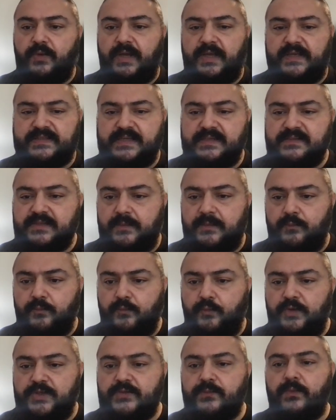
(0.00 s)
a
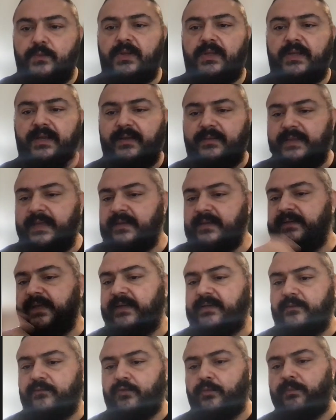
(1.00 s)
system which will collect
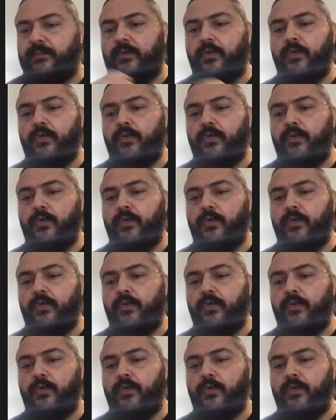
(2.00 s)
data from